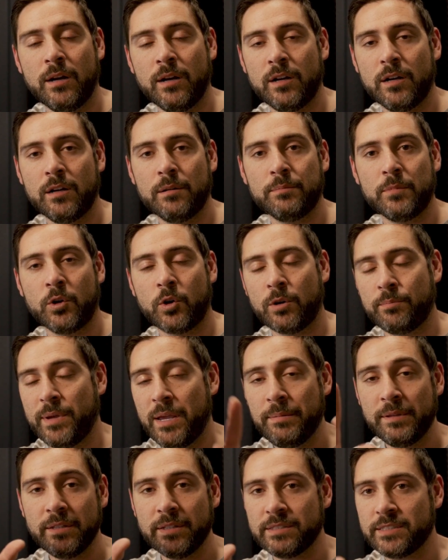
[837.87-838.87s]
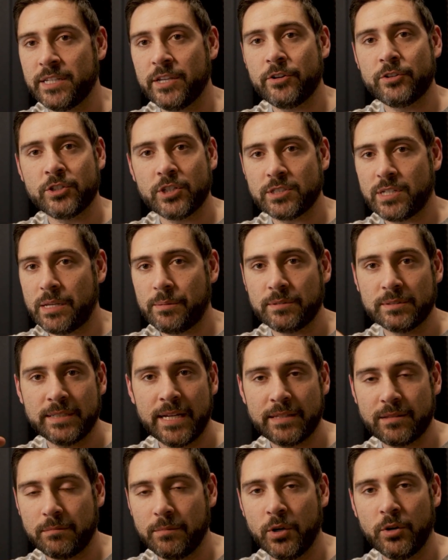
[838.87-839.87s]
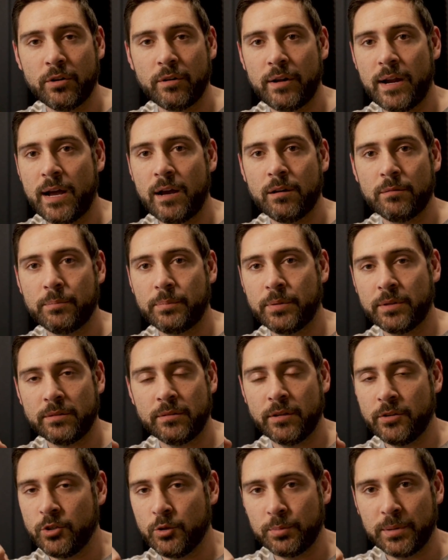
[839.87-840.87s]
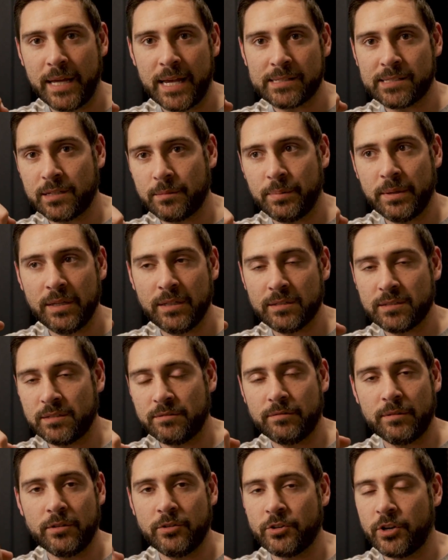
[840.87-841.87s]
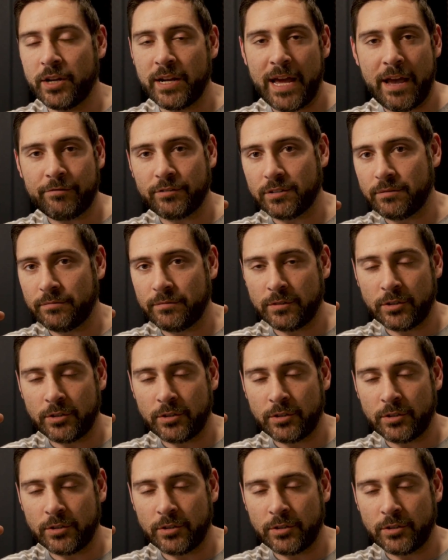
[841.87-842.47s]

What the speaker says: Or maybe let's say you're just able to take the motor out, put a new plastic piece, and you're going to have to